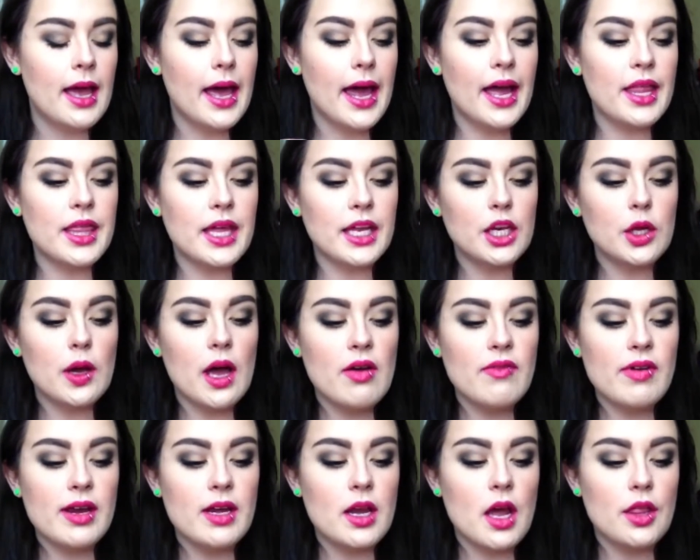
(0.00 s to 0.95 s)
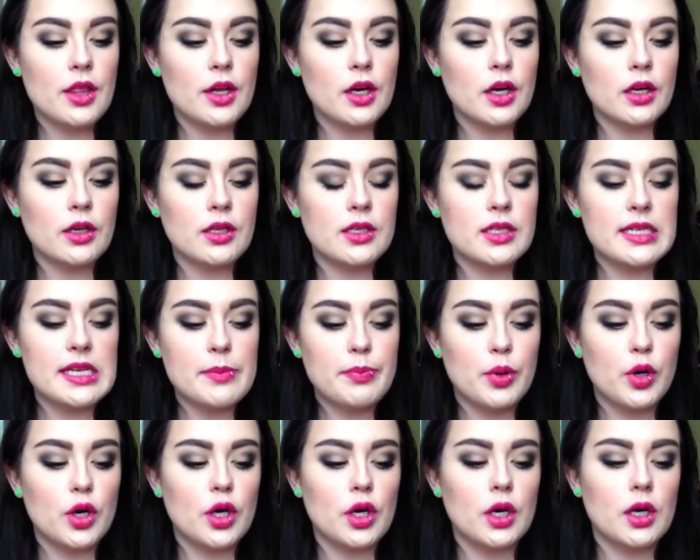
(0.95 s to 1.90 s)
And then you have another
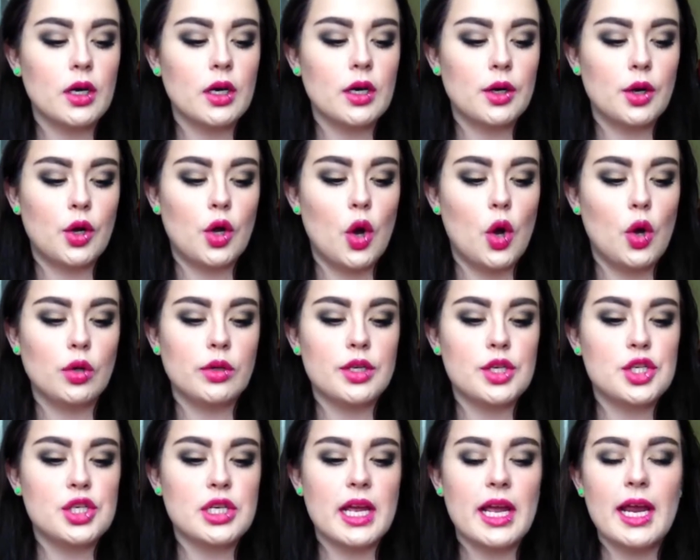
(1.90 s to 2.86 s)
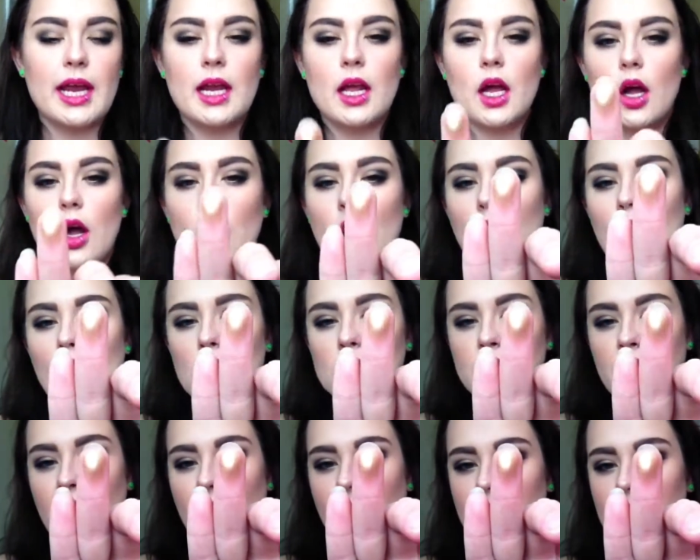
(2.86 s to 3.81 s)
deeper gold shade called
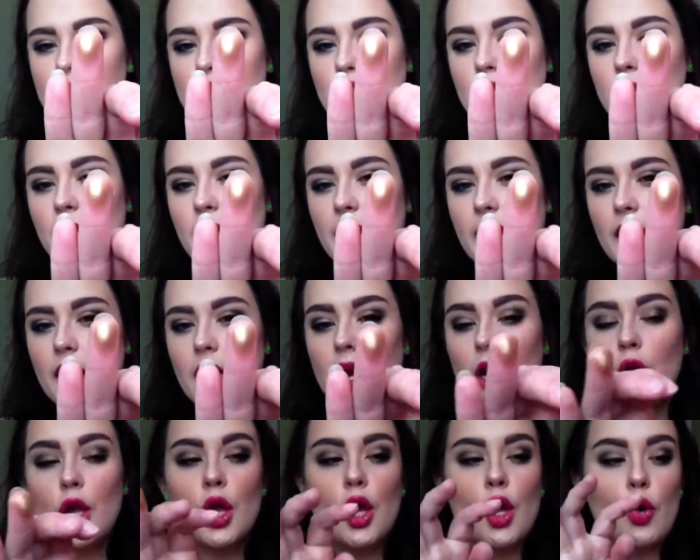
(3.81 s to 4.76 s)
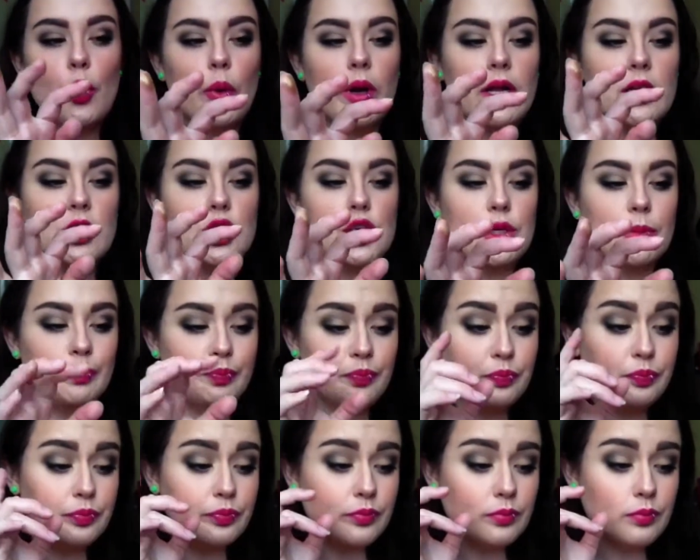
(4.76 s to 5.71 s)
Angel Hair, which
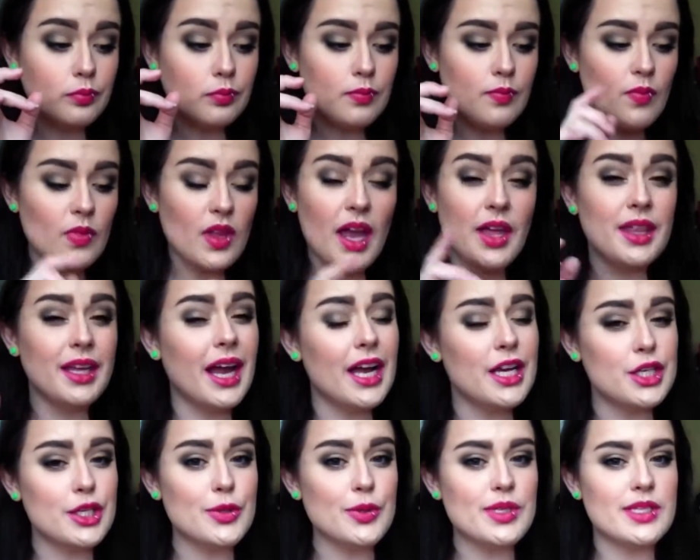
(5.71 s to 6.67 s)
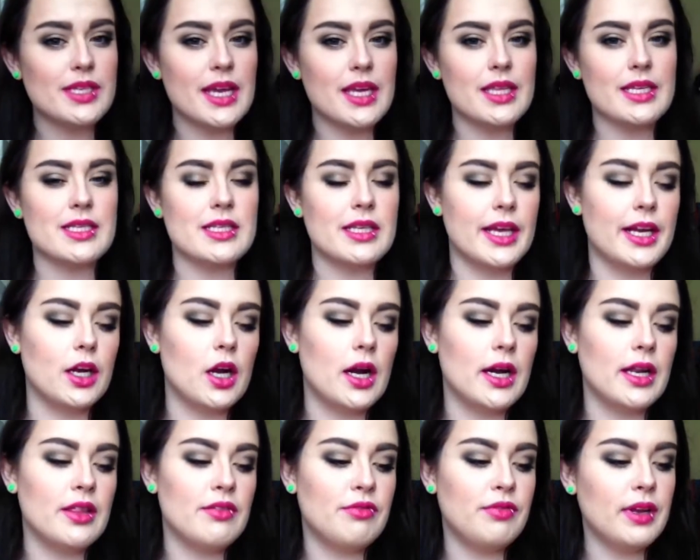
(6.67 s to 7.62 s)
I think I do say this later on
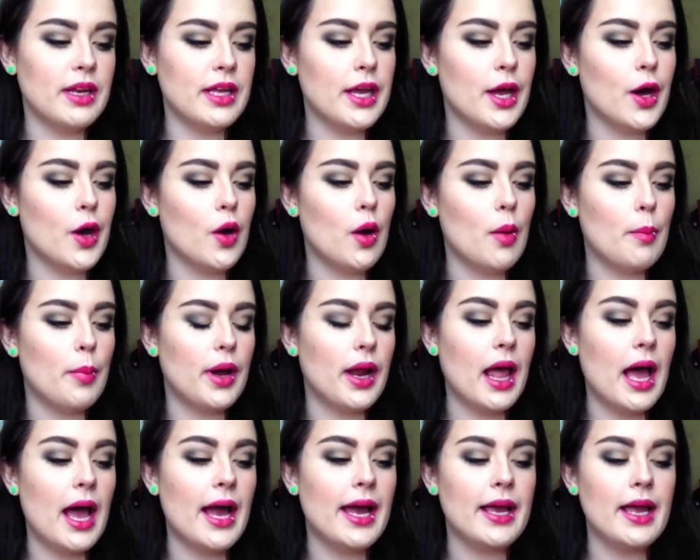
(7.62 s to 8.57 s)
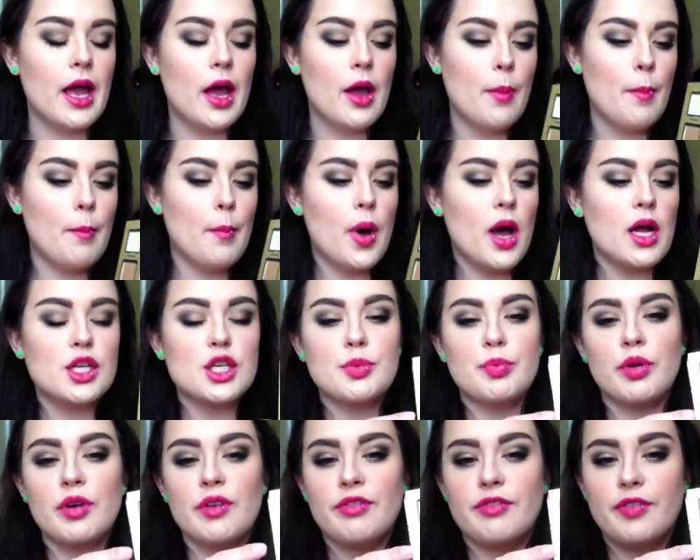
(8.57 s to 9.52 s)
in the video, but I much
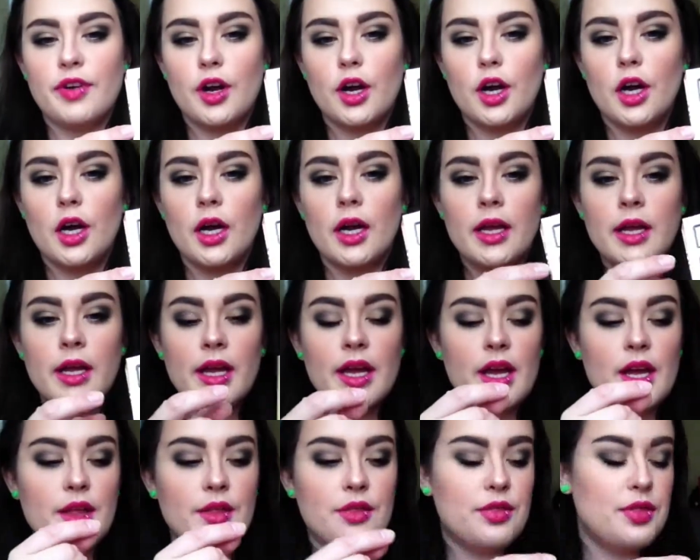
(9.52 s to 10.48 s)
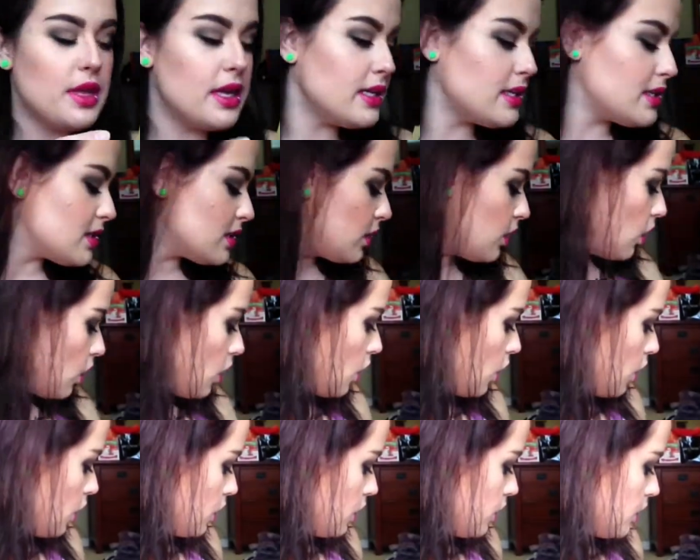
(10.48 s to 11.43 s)
prefer this
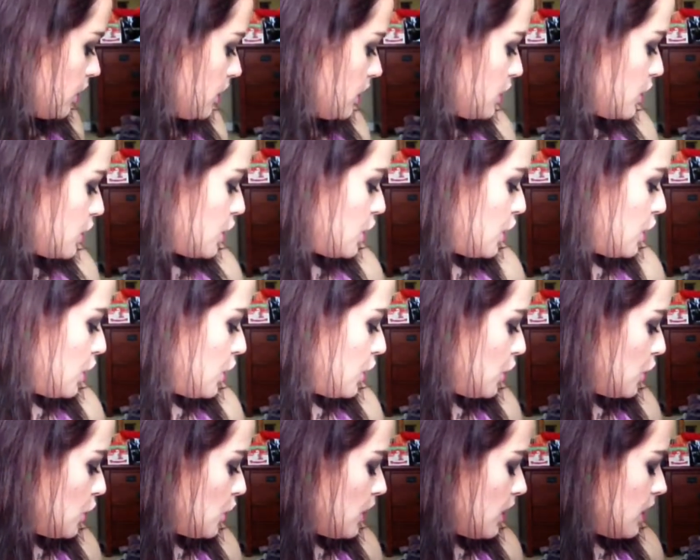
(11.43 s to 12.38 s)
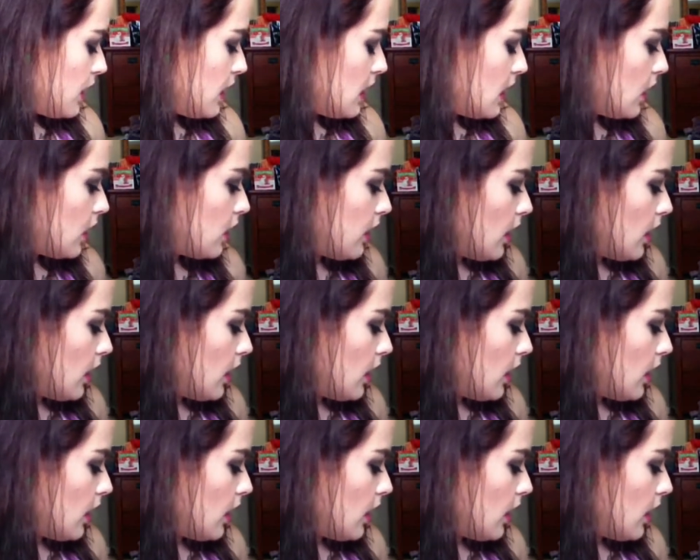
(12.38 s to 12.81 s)
gold to the,